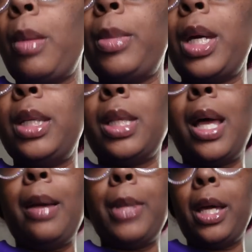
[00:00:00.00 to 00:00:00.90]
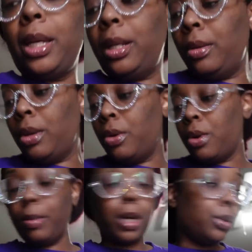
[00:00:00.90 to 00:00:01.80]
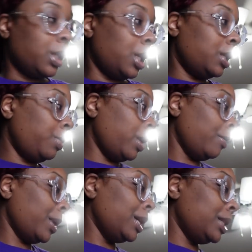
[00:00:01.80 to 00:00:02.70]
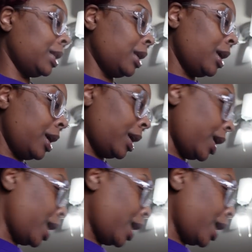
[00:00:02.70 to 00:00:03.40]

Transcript: Because I'm not getting on no hormones and it's plant-based and